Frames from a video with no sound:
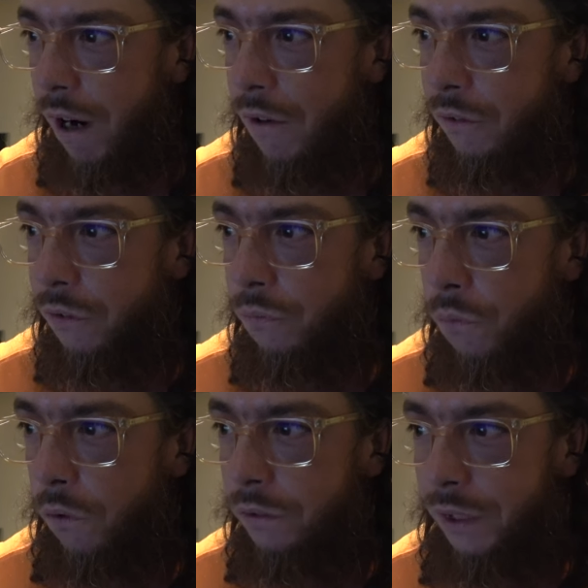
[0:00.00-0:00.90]
hours and
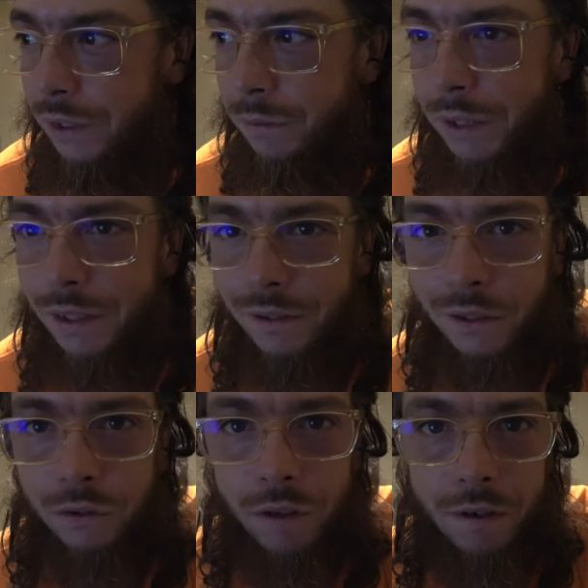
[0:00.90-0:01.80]
14 minutes
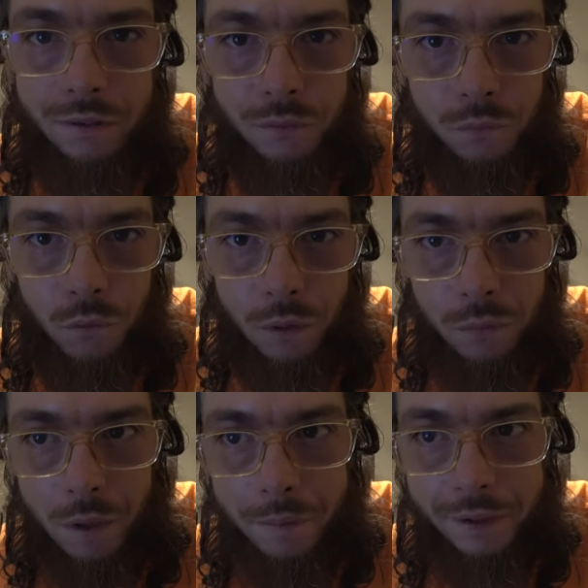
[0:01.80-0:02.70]
to 2 hours and
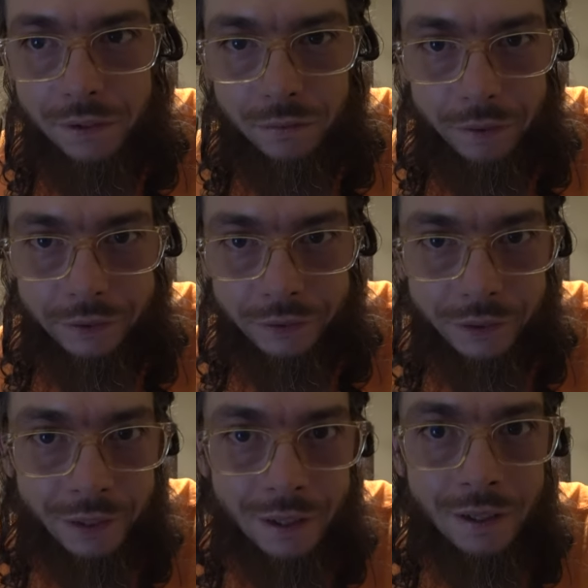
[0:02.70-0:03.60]
45 minutes to render.
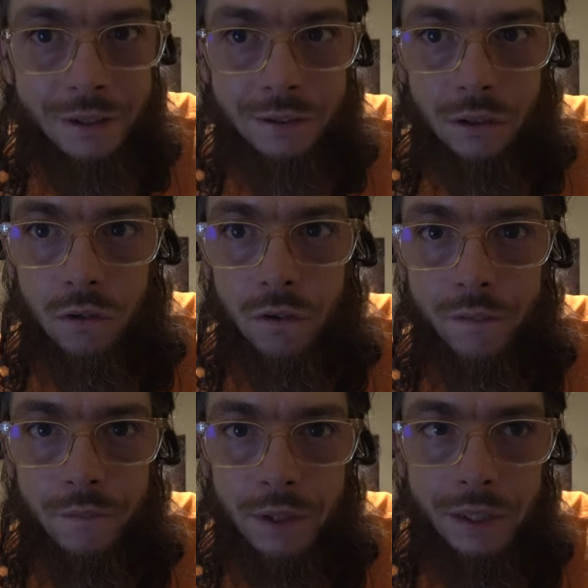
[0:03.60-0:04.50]
So
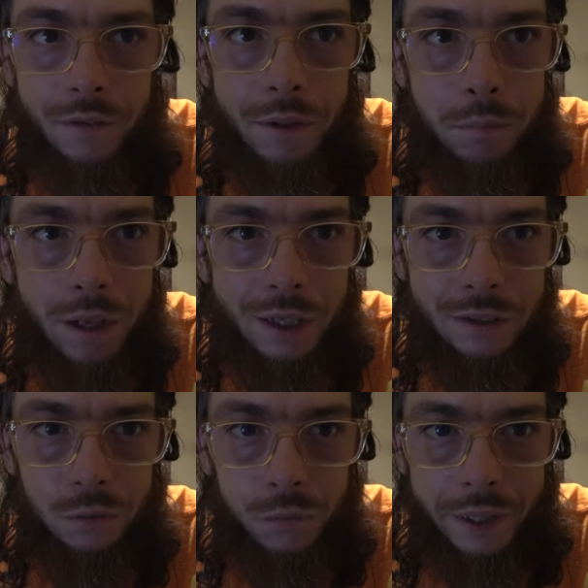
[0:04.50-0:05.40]
the Nuit
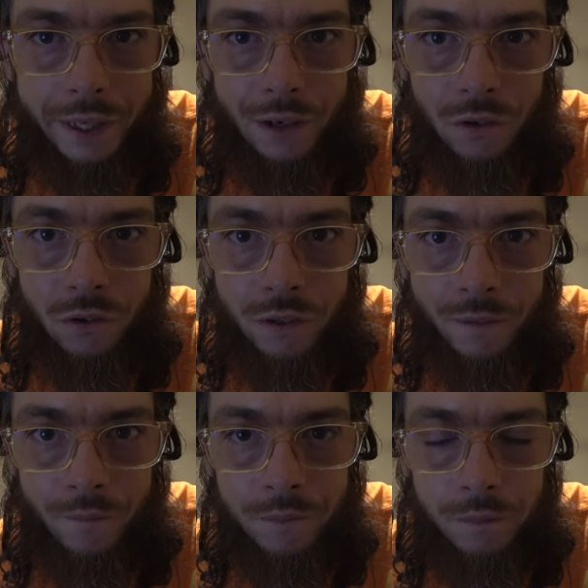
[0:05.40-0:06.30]
Blanche video,
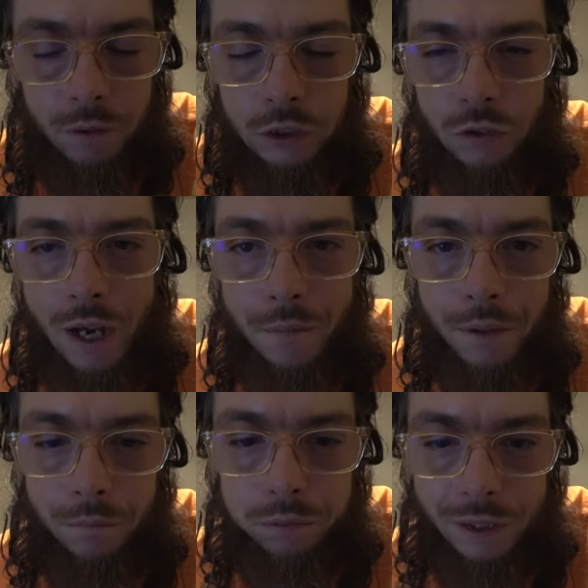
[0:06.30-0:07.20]
which will have
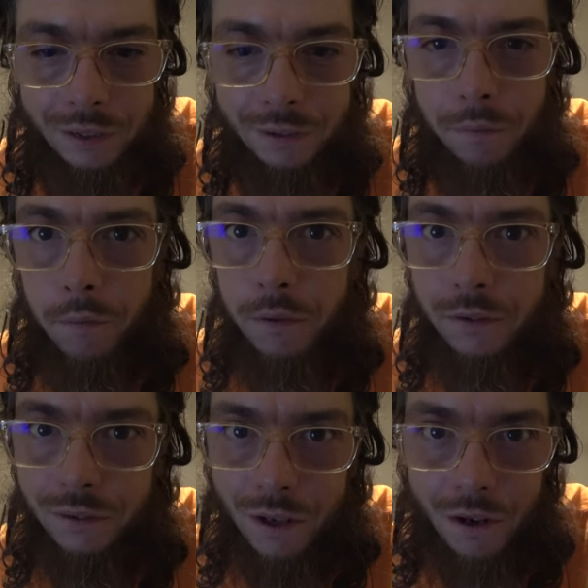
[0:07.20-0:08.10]
completely
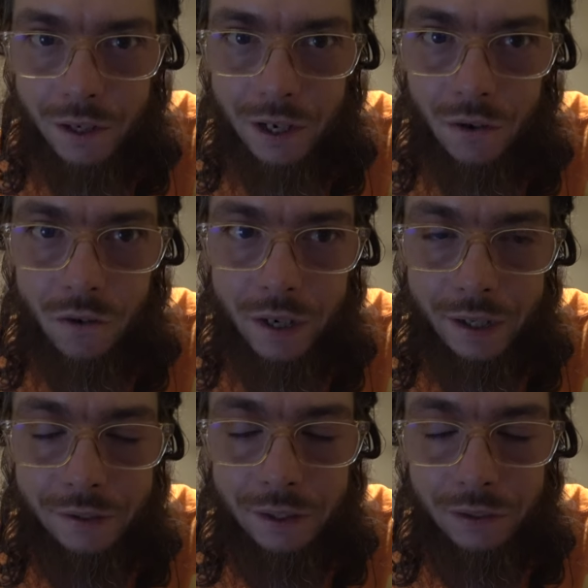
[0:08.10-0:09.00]
reversed audio
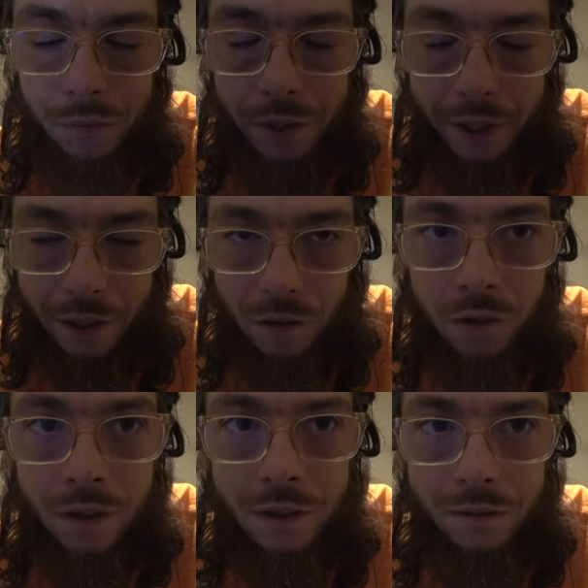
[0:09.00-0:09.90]
except the video
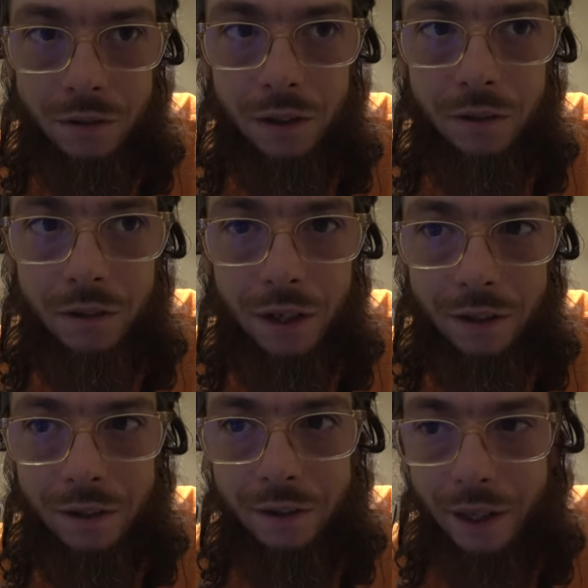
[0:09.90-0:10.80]
due to
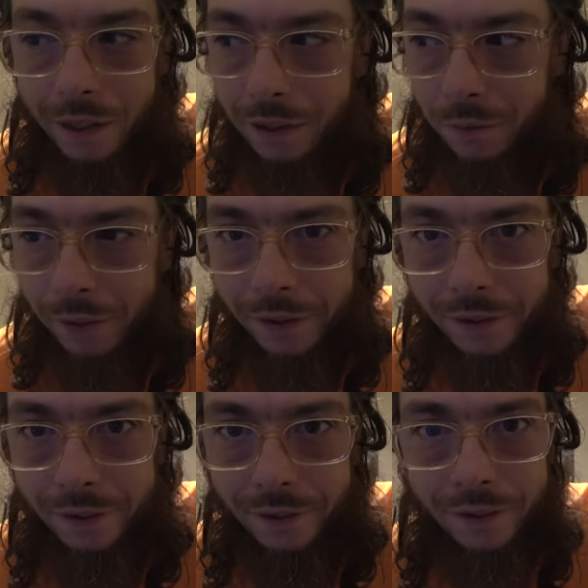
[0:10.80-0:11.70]
content ID
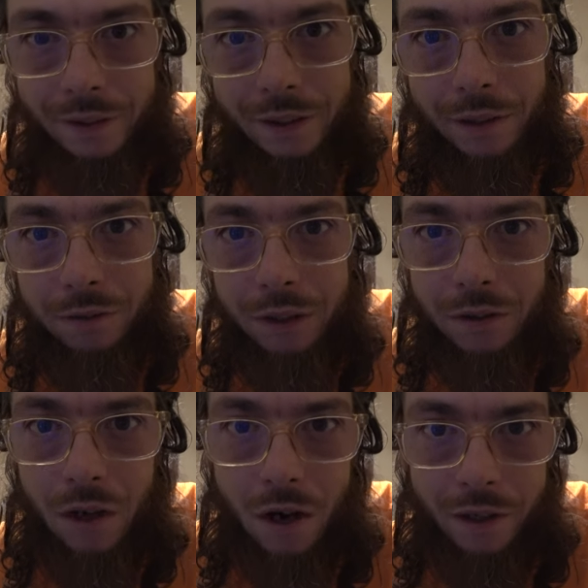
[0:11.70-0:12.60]
risks, you know what
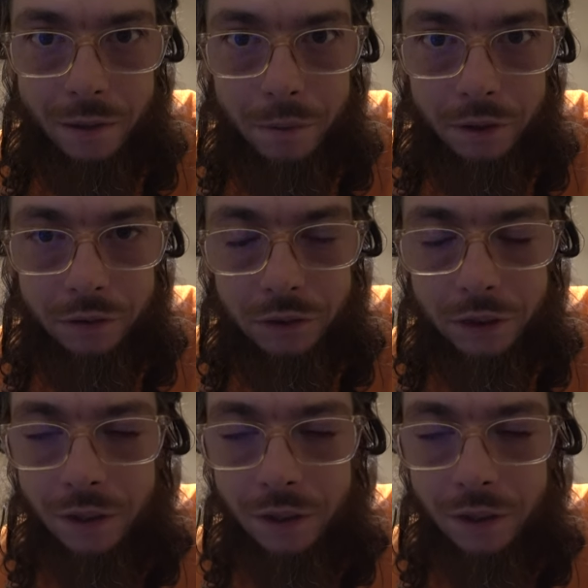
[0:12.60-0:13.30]
I'm talking about,